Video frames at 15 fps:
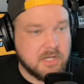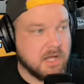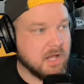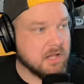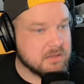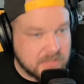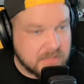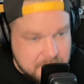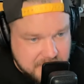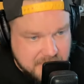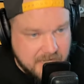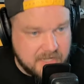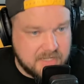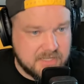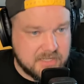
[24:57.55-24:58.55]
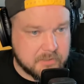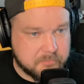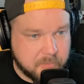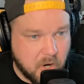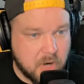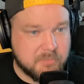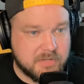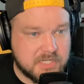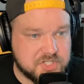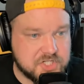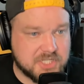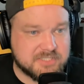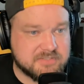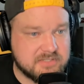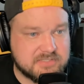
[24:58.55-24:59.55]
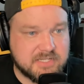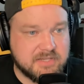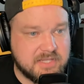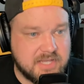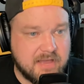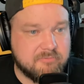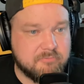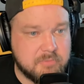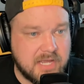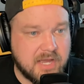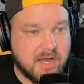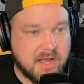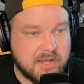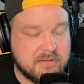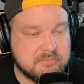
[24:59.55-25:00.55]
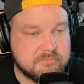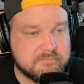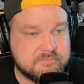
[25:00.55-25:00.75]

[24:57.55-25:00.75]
eliminating the Department of Justice and the FBI.